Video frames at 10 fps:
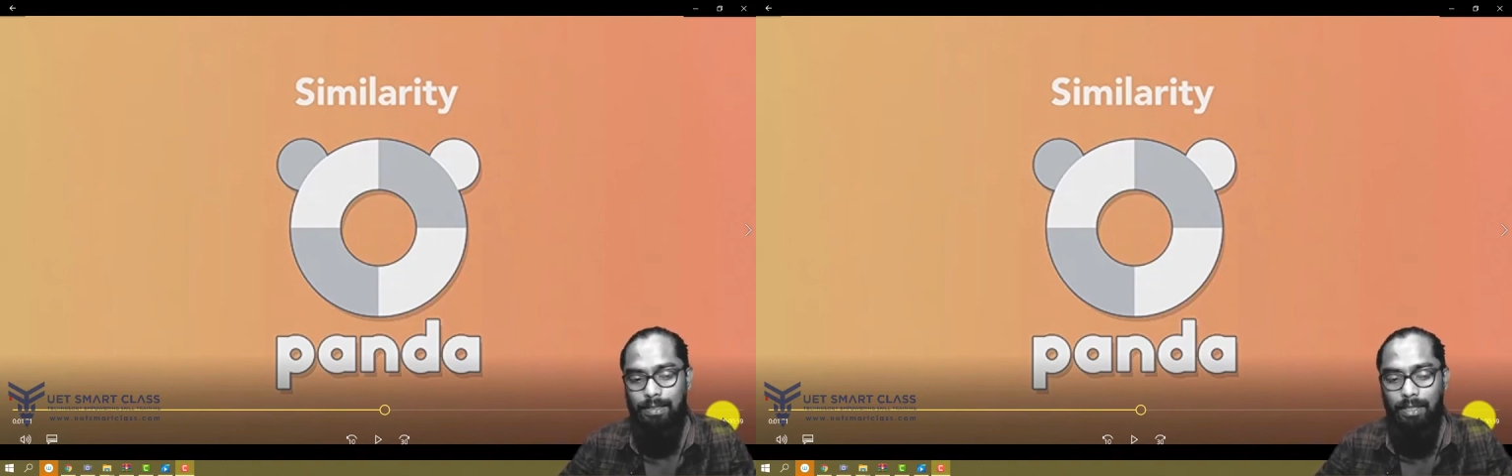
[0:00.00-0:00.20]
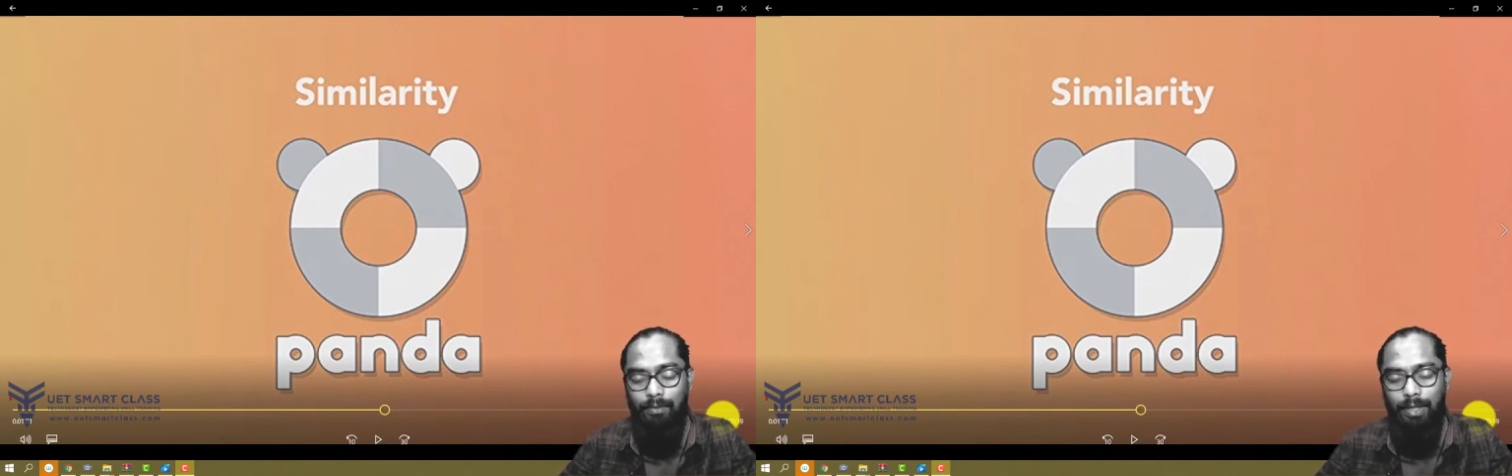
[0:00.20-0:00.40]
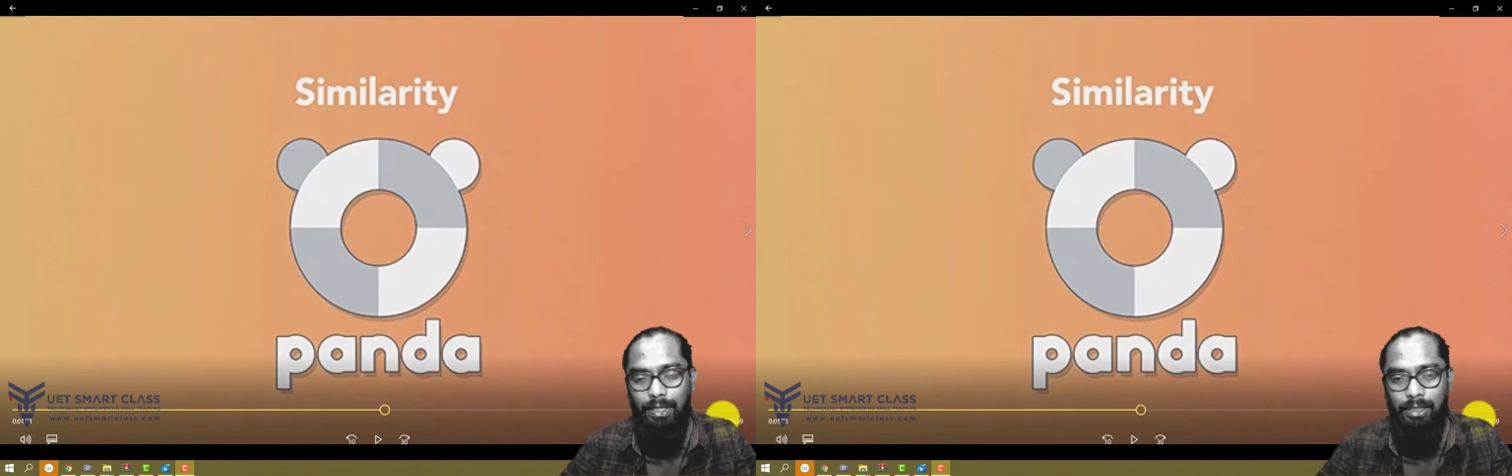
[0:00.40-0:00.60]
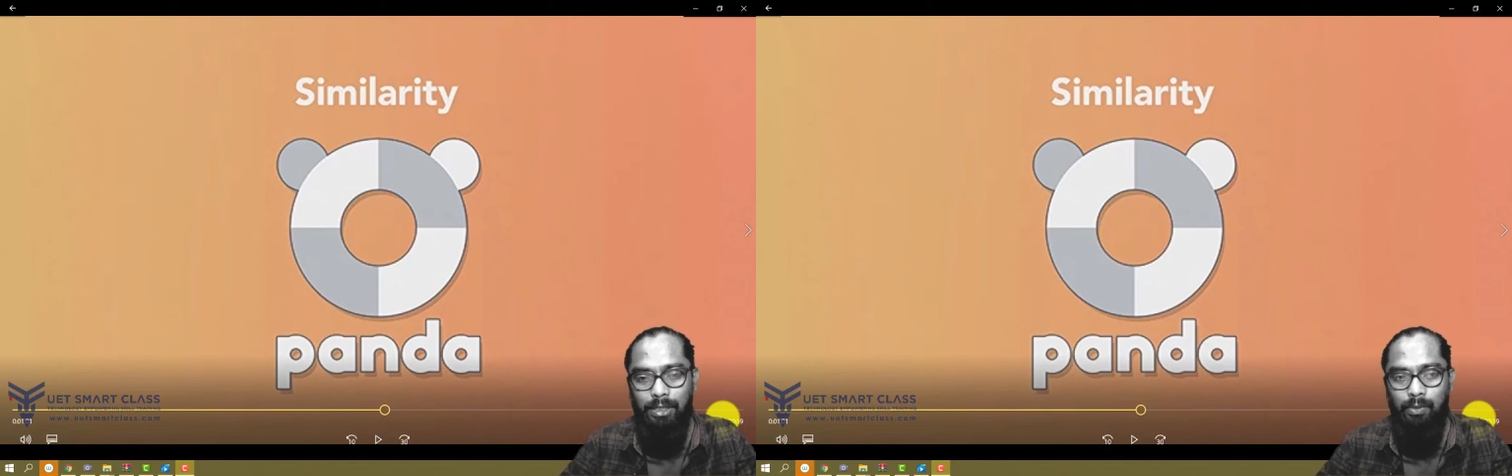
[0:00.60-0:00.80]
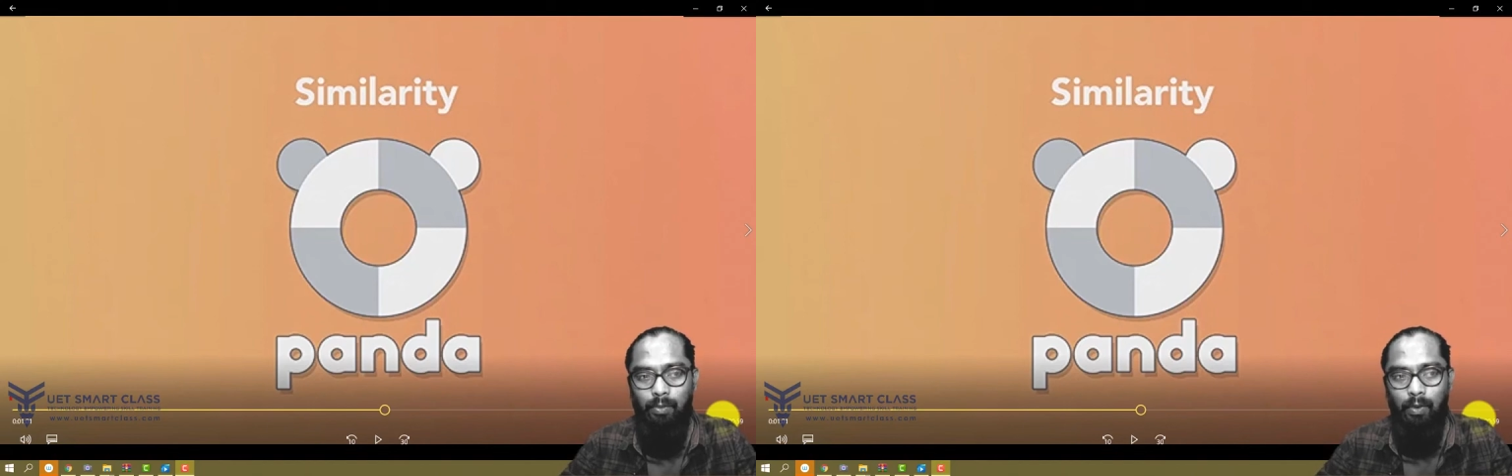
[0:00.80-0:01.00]
in our next
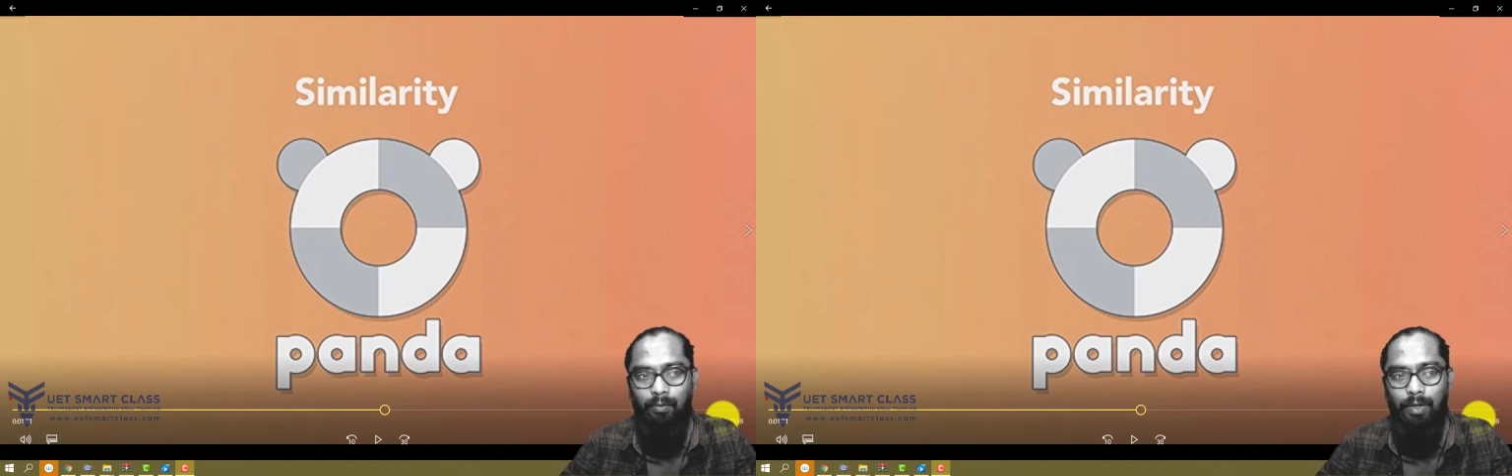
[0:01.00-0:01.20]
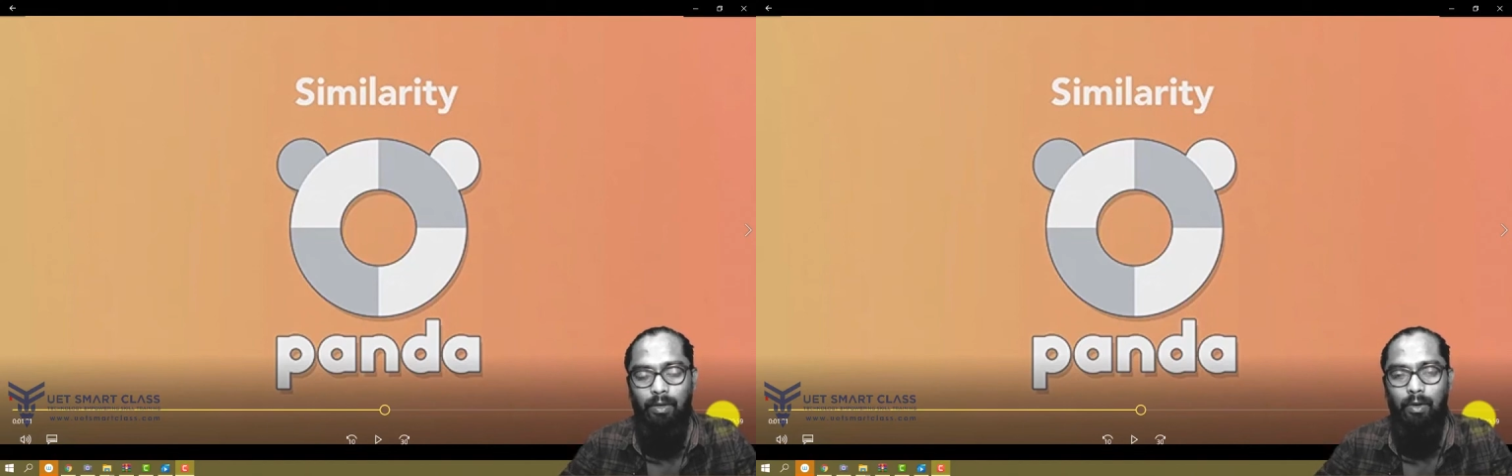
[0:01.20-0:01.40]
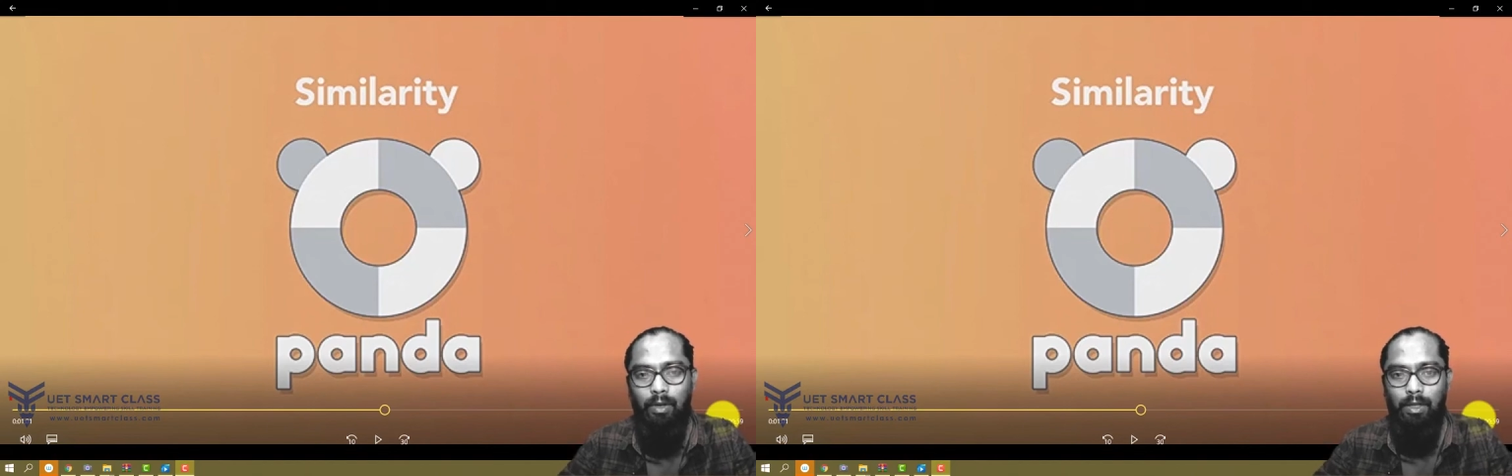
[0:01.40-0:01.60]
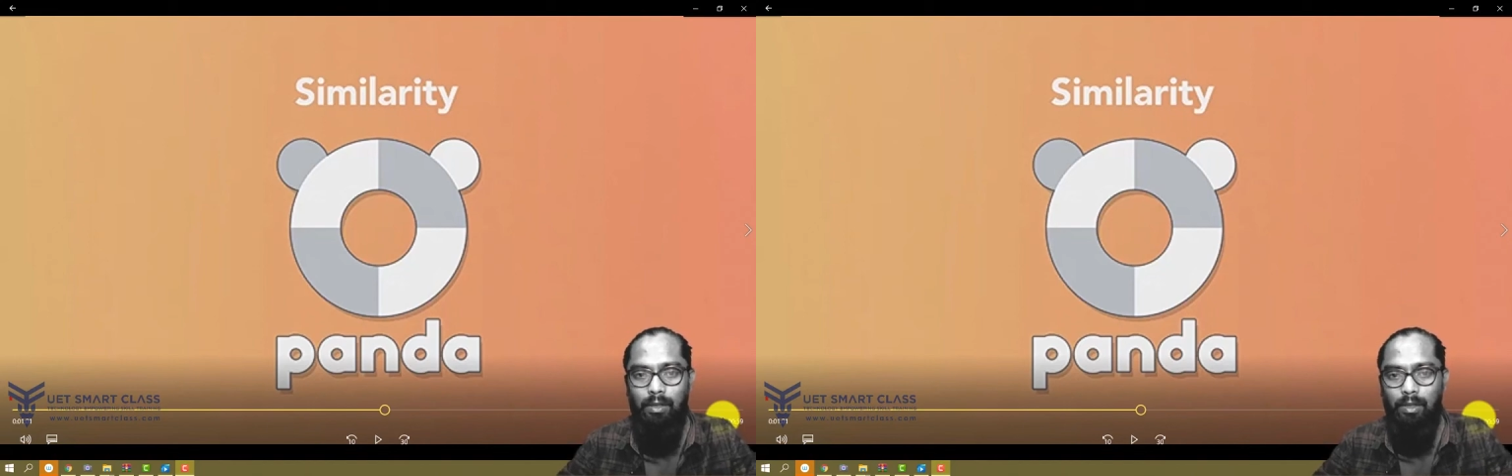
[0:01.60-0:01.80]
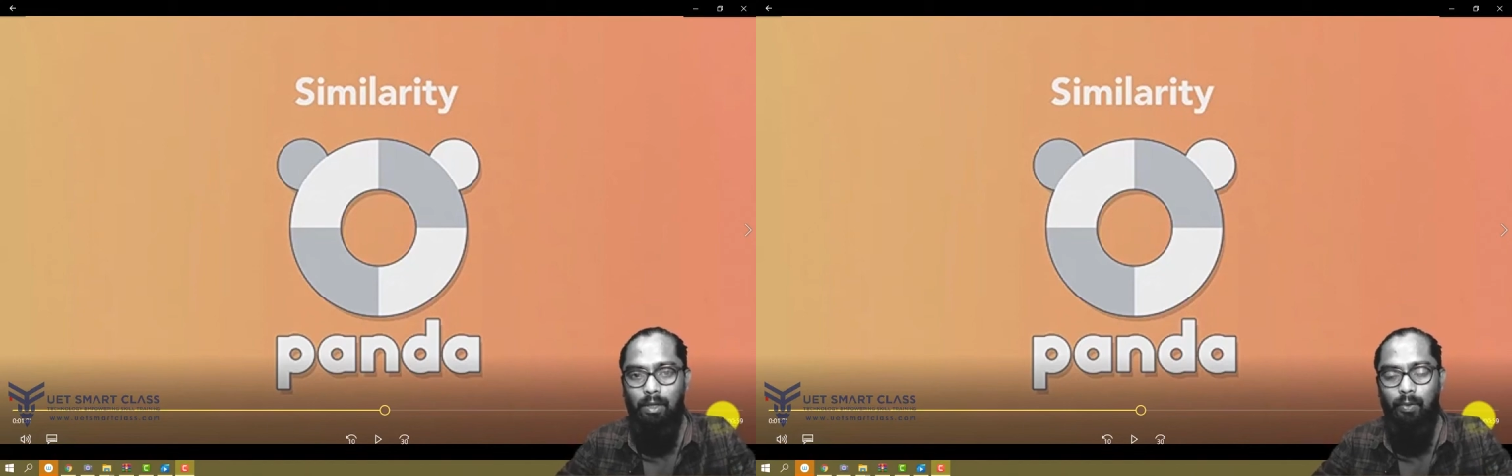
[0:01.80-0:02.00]
session, what we gonna
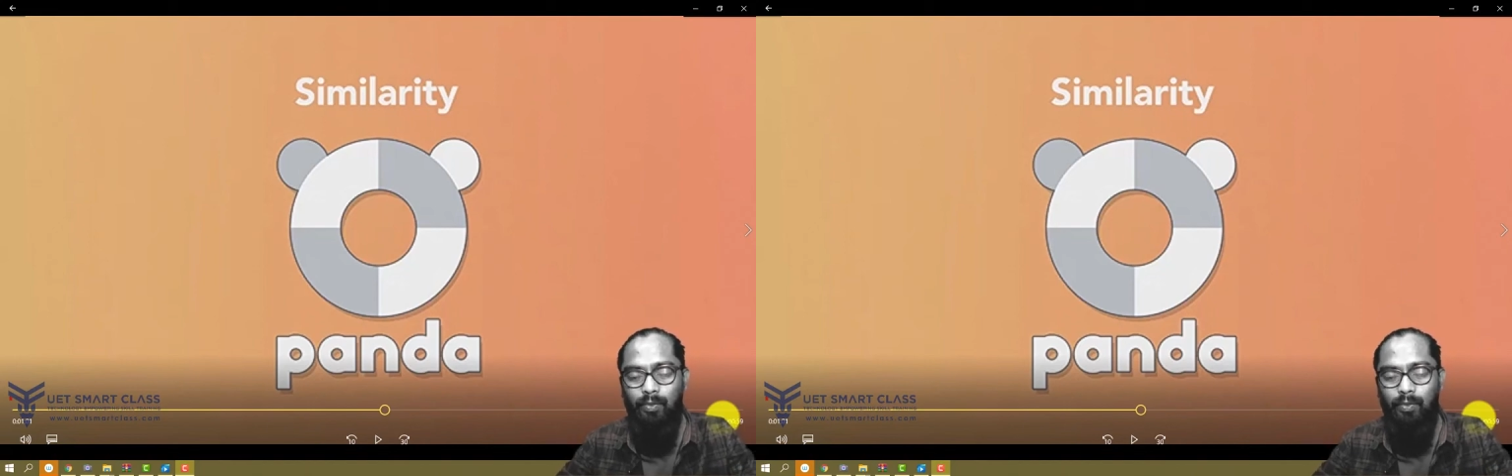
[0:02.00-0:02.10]
learn?